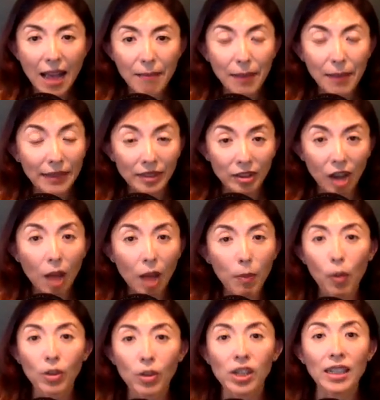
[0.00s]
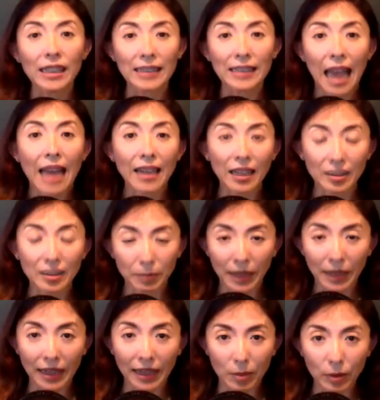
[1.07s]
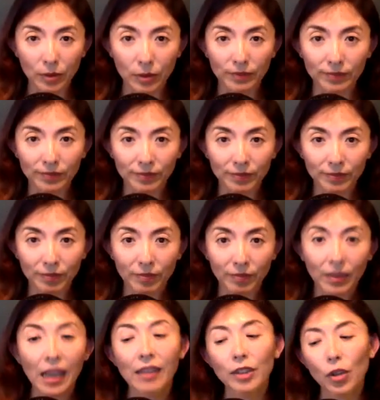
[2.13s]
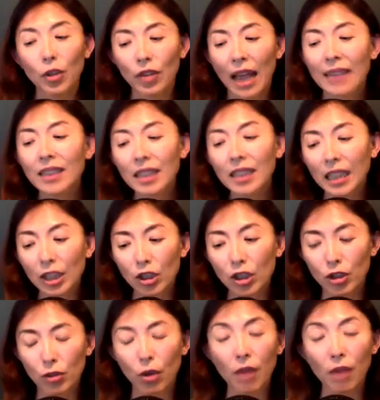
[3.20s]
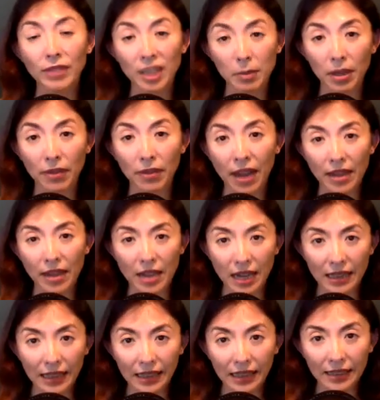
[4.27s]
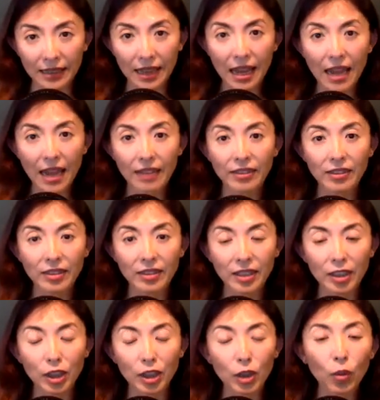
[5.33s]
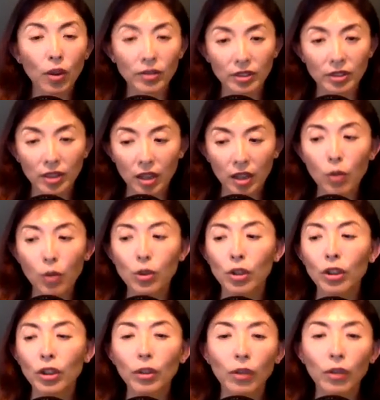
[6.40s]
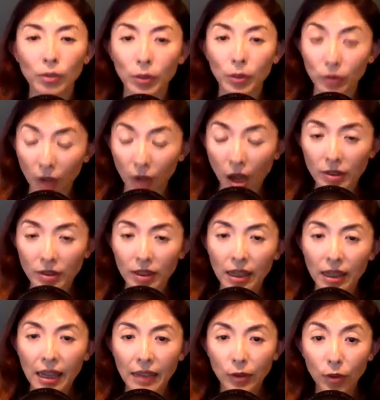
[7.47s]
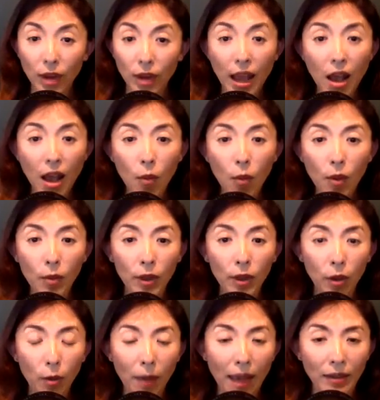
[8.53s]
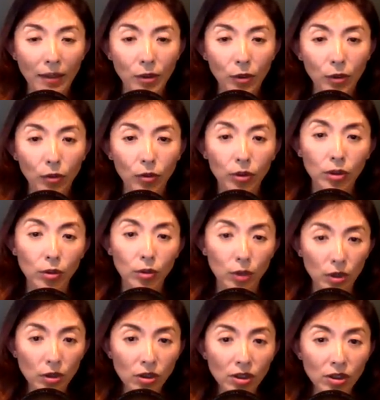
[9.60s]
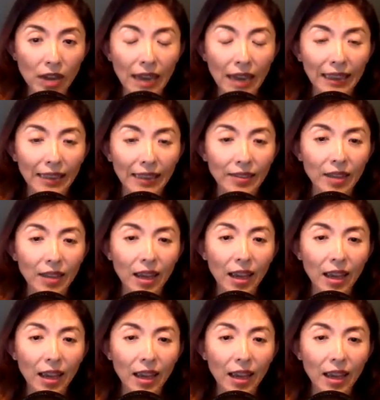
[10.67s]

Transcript: But the top portion is unexplainable. So that's the issue of simplified Chinese. The nuance, the cultural nuance was lost. So now when we go back to the traditional Chinese,